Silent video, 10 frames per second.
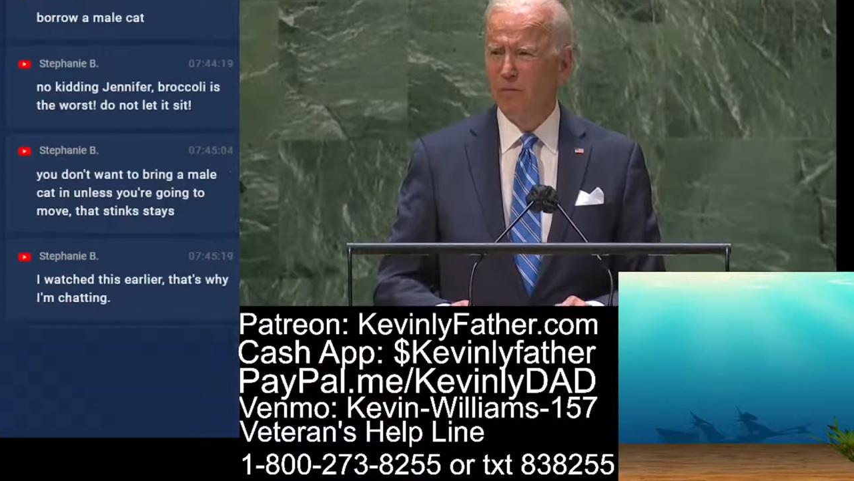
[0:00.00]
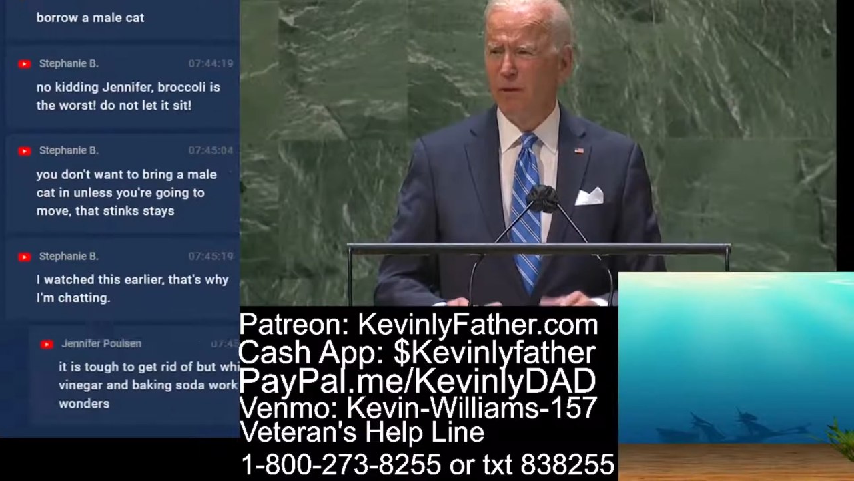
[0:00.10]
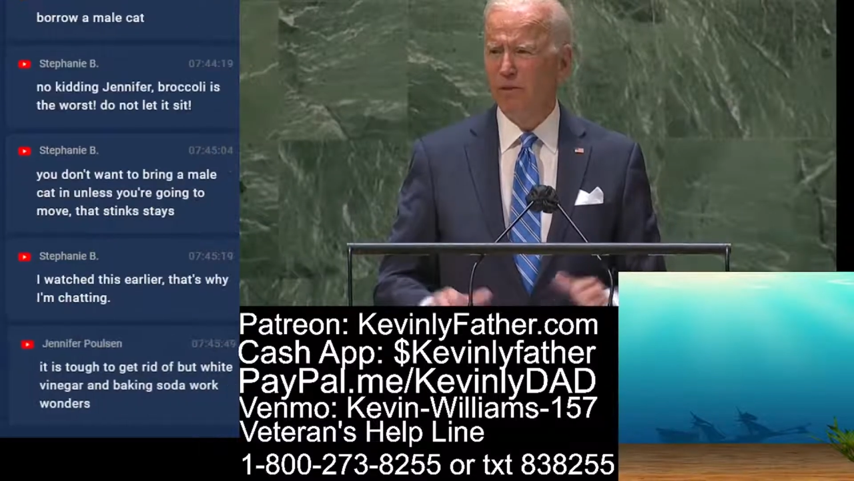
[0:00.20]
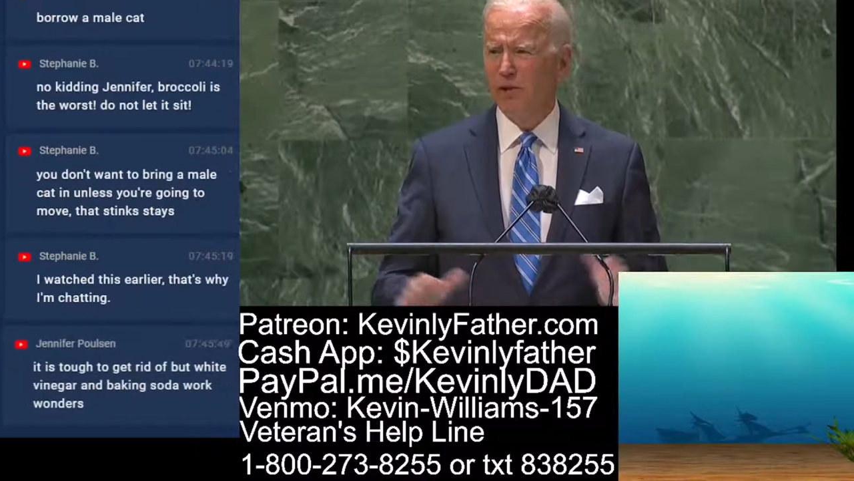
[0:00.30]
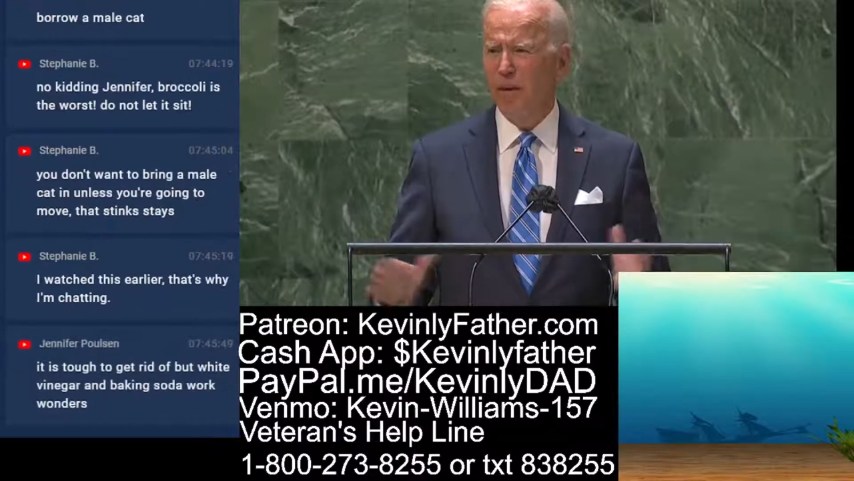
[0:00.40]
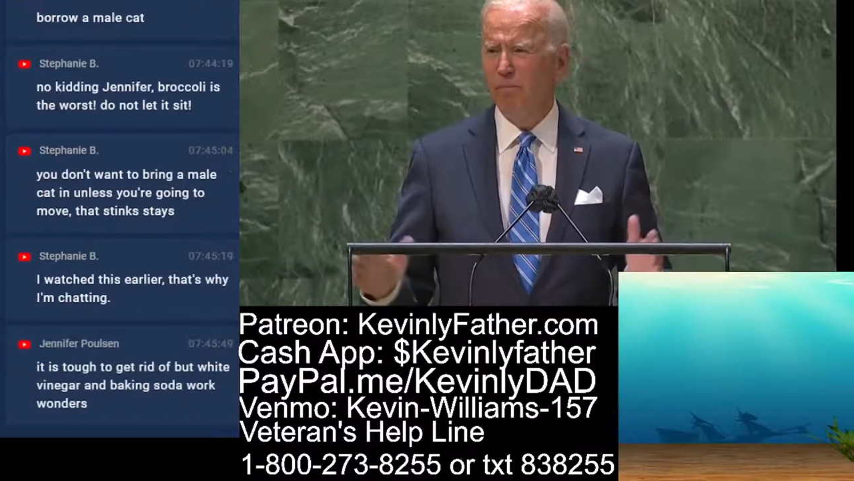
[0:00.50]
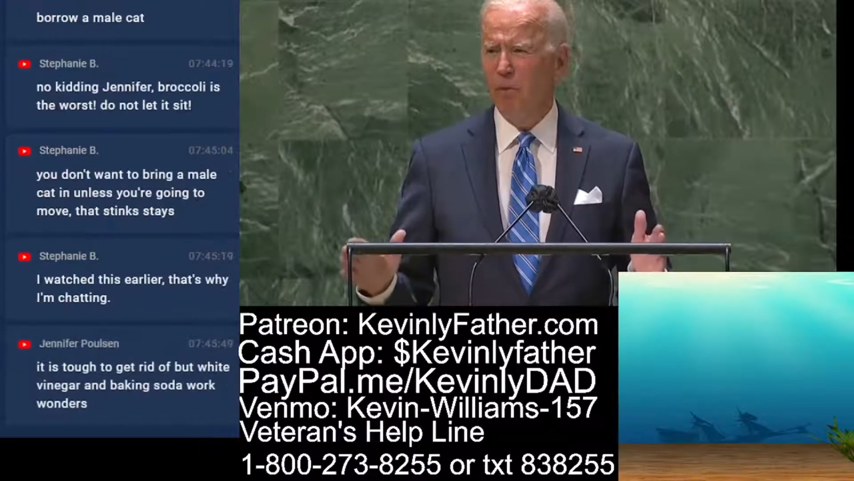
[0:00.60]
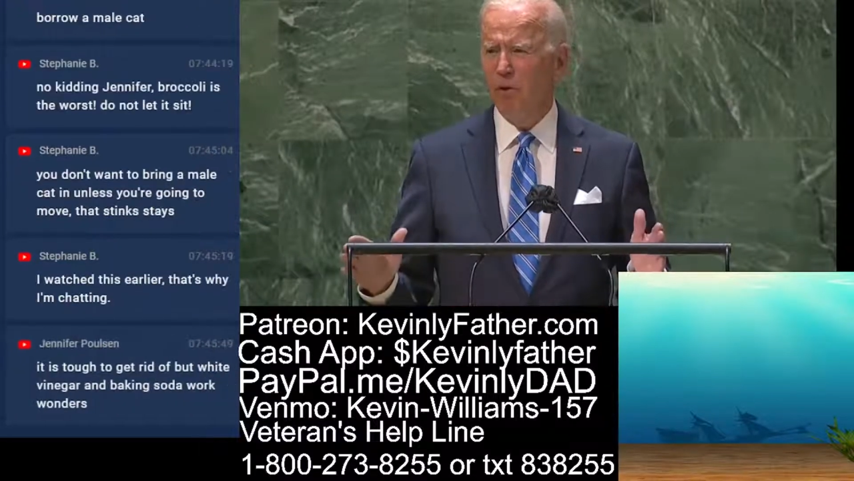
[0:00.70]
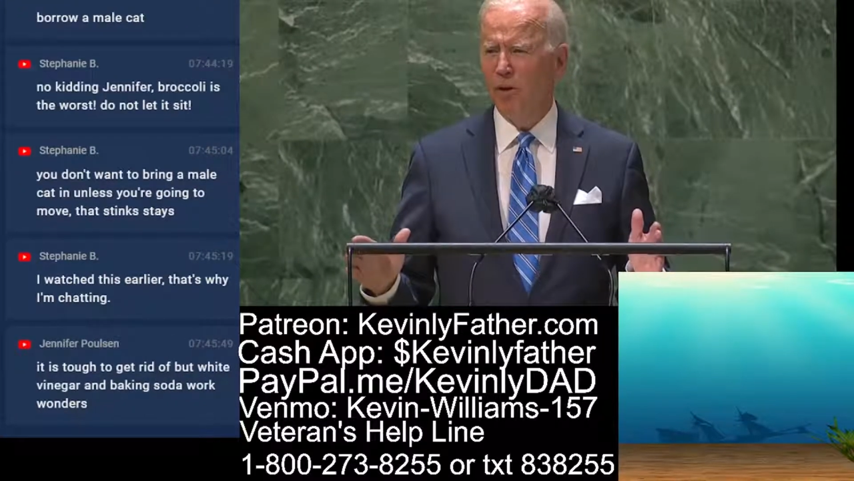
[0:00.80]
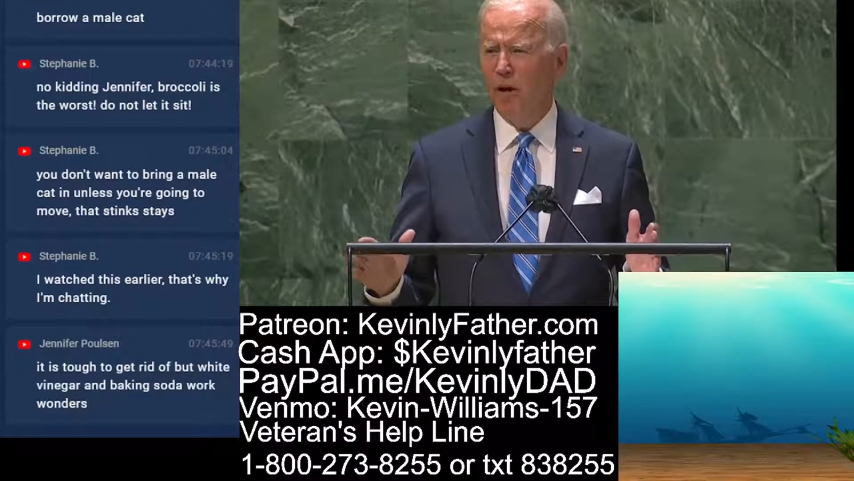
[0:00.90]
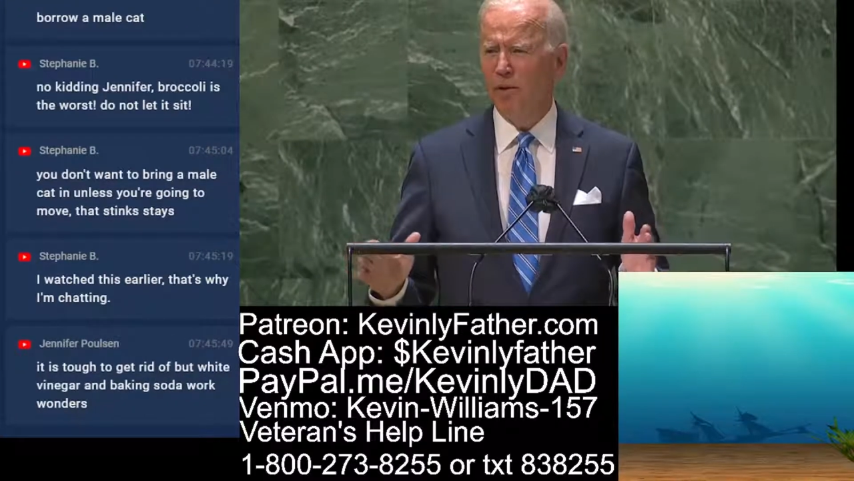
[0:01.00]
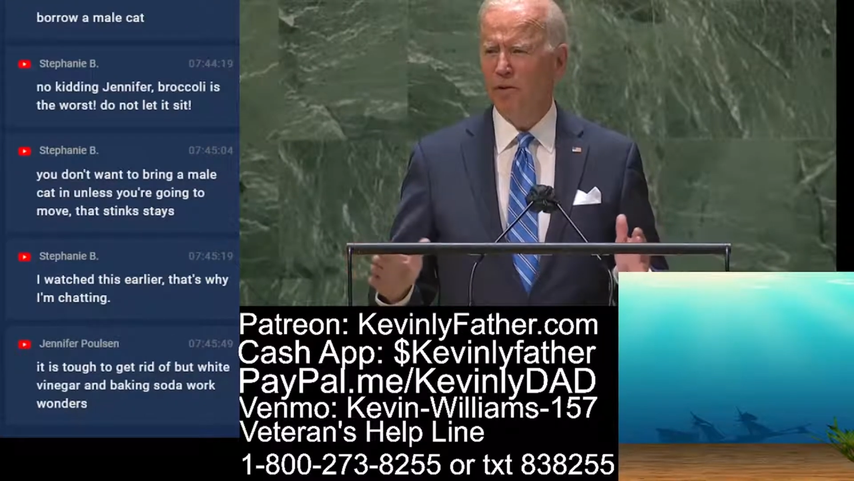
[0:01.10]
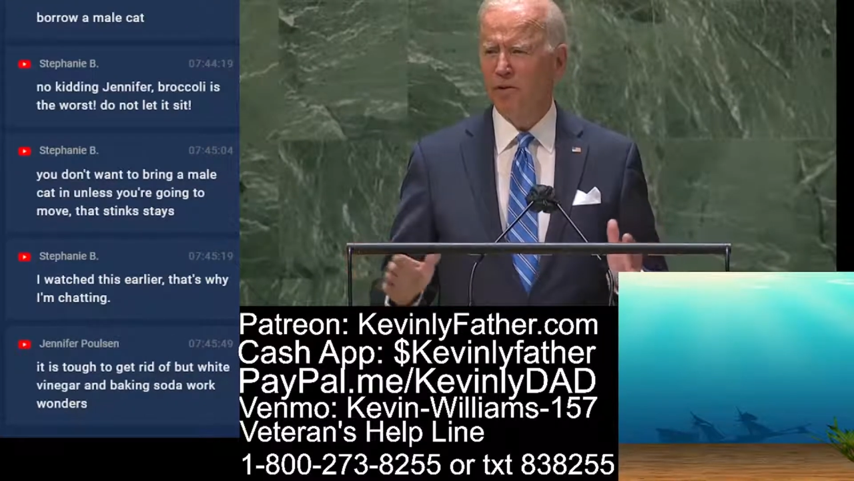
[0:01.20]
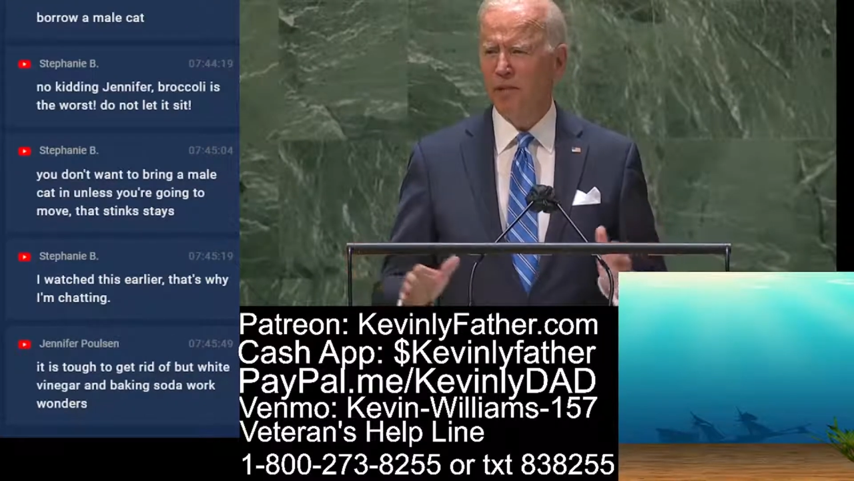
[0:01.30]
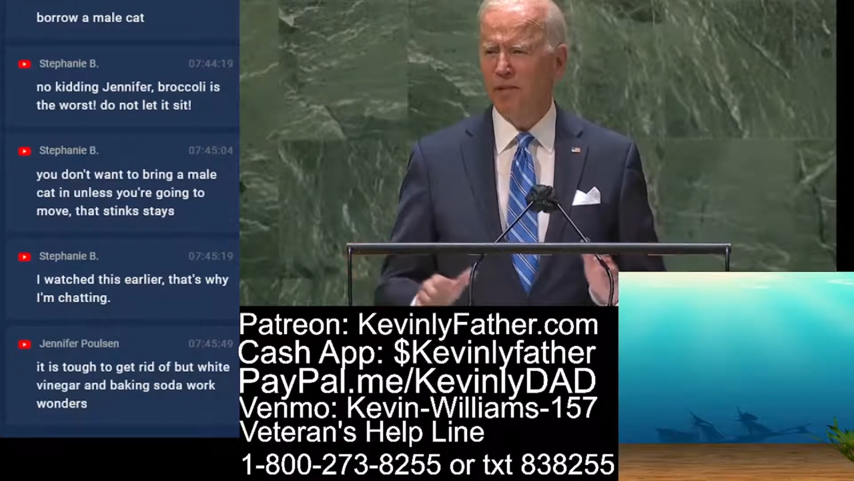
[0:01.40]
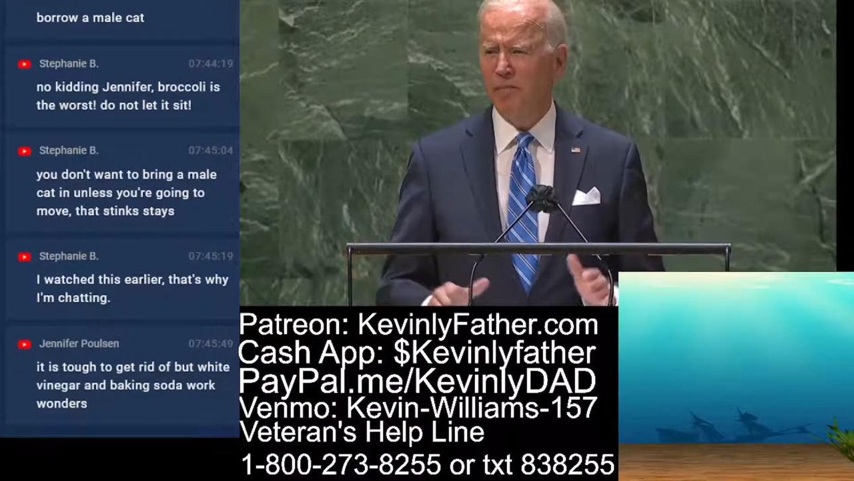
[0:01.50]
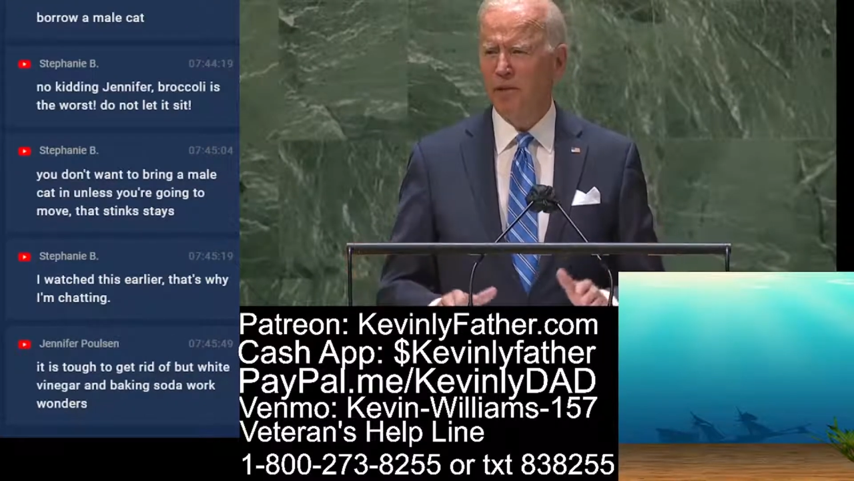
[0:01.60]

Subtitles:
We've shipped more than 160